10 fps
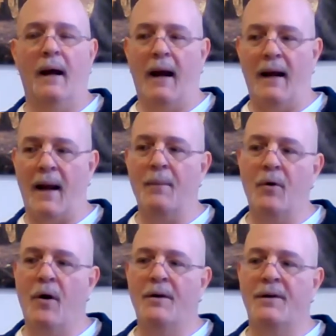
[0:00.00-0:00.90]
and I'm
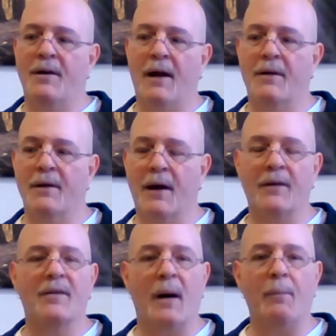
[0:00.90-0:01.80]
going to take the next
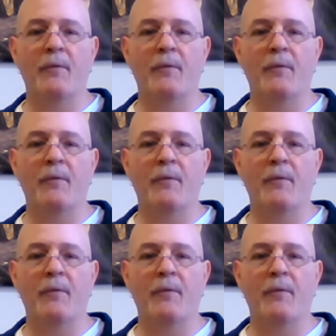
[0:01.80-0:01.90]
couple